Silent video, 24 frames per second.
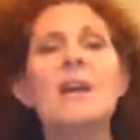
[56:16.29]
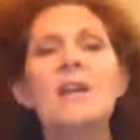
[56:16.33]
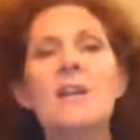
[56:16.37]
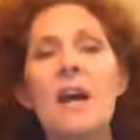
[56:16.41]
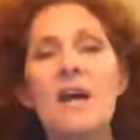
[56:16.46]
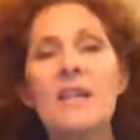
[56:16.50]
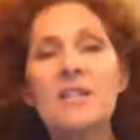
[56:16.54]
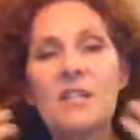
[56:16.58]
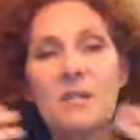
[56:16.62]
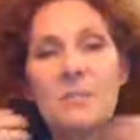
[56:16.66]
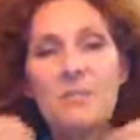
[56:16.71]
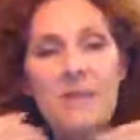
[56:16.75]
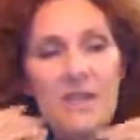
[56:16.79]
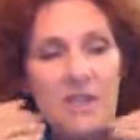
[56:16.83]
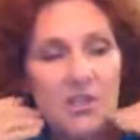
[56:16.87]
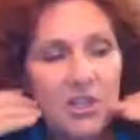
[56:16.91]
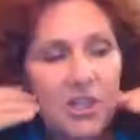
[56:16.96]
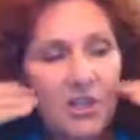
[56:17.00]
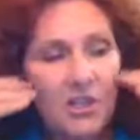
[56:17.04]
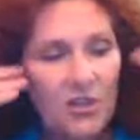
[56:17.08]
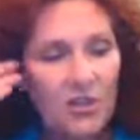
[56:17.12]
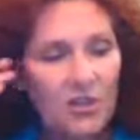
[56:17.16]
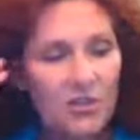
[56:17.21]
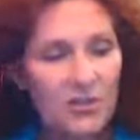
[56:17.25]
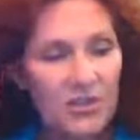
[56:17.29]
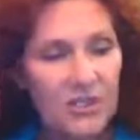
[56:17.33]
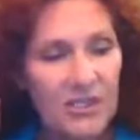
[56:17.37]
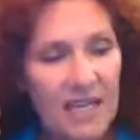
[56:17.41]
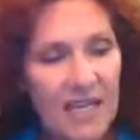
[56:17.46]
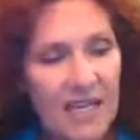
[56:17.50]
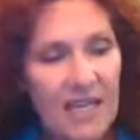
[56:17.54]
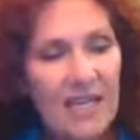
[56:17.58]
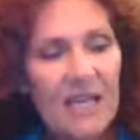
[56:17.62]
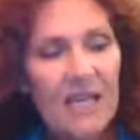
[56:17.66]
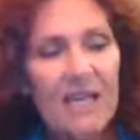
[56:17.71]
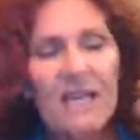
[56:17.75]
not to mention your
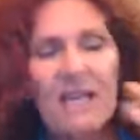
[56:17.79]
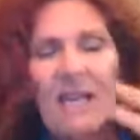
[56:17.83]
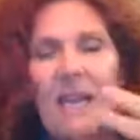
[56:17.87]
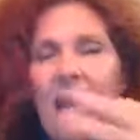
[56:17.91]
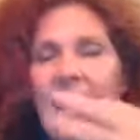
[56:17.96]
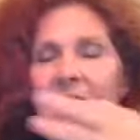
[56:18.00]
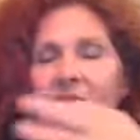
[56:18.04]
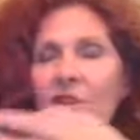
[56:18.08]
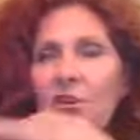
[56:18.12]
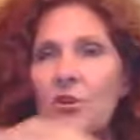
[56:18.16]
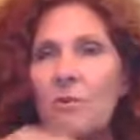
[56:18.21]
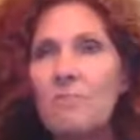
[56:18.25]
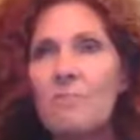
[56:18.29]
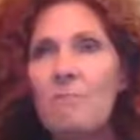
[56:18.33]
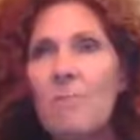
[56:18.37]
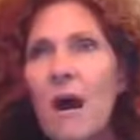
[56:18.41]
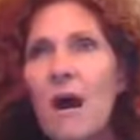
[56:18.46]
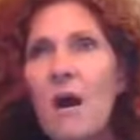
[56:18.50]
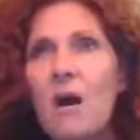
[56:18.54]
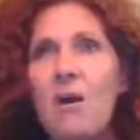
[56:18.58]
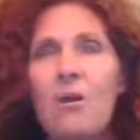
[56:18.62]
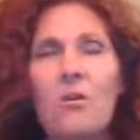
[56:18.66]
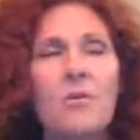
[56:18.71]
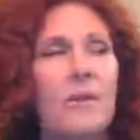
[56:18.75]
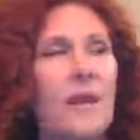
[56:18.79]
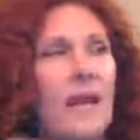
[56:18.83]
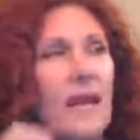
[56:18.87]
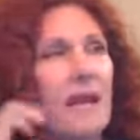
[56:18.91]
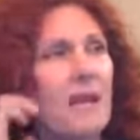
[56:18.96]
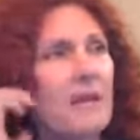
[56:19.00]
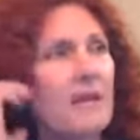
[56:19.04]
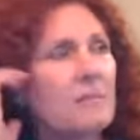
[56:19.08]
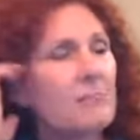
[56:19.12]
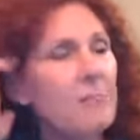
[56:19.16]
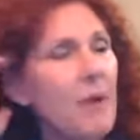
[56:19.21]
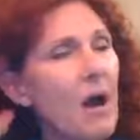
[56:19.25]
skin and your bone,
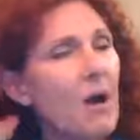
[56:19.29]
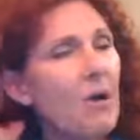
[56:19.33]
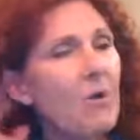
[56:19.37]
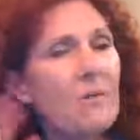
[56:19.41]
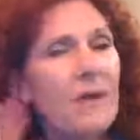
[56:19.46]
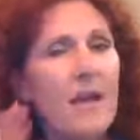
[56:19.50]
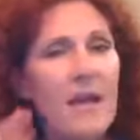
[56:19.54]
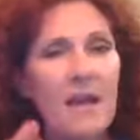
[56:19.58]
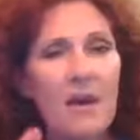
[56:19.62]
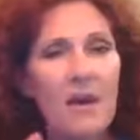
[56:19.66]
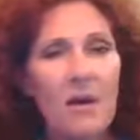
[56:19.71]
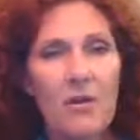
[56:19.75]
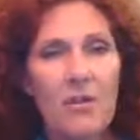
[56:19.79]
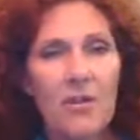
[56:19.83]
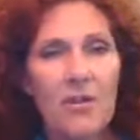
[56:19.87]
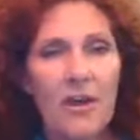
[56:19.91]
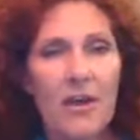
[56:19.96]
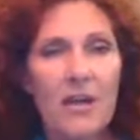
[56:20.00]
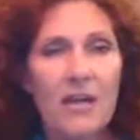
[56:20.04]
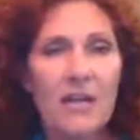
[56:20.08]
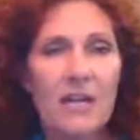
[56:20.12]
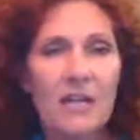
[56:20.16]
bone health,